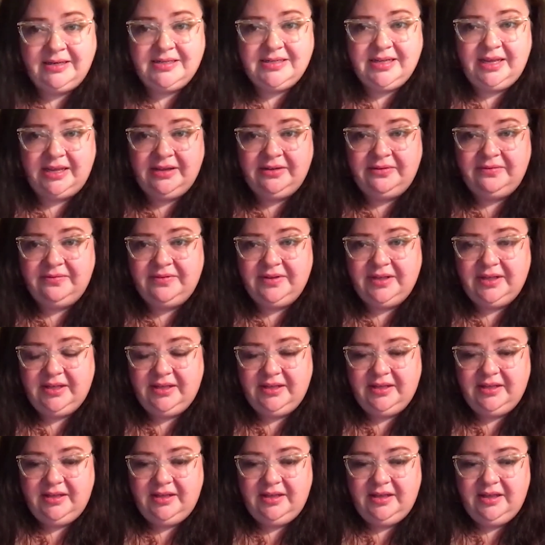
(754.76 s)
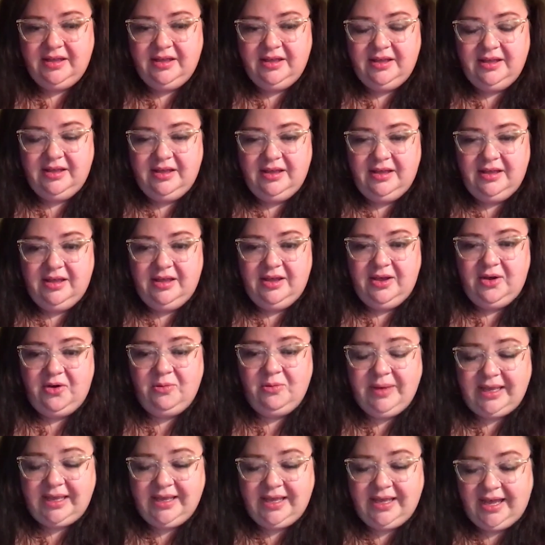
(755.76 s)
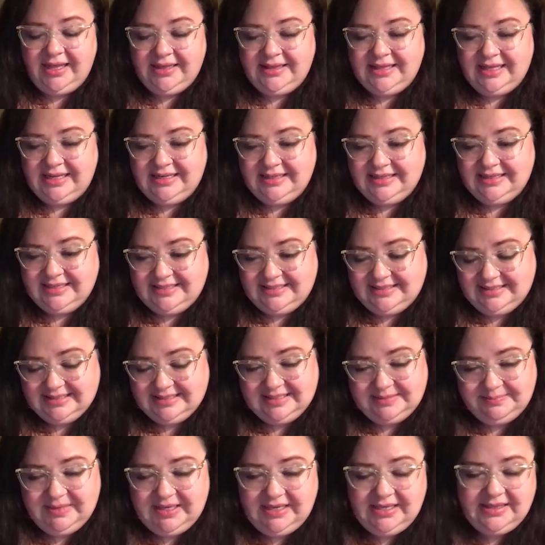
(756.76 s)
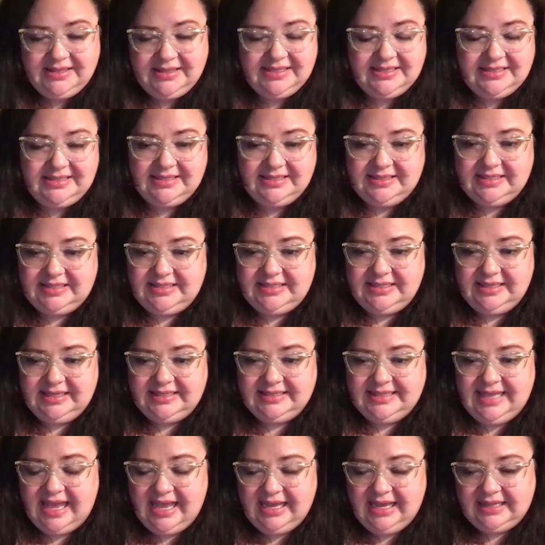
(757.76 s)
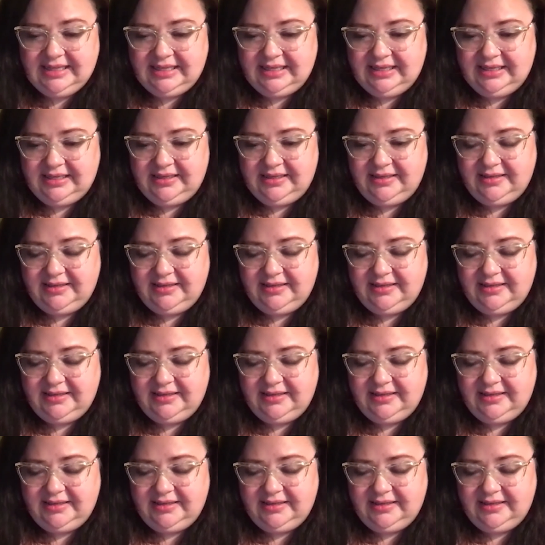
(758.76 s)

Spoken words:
of, oh my God, that this is me. This is exactly